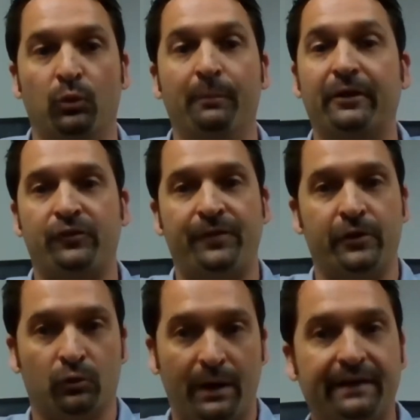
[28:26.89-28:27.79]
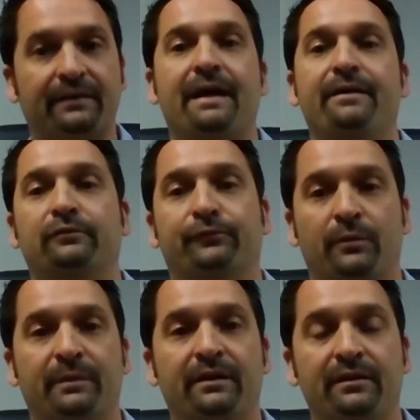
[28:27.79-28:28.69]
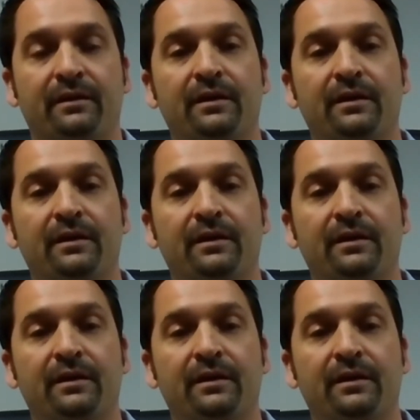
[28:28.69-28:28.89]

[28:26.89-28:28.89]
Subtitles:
We'll make sure that you're recognized from it,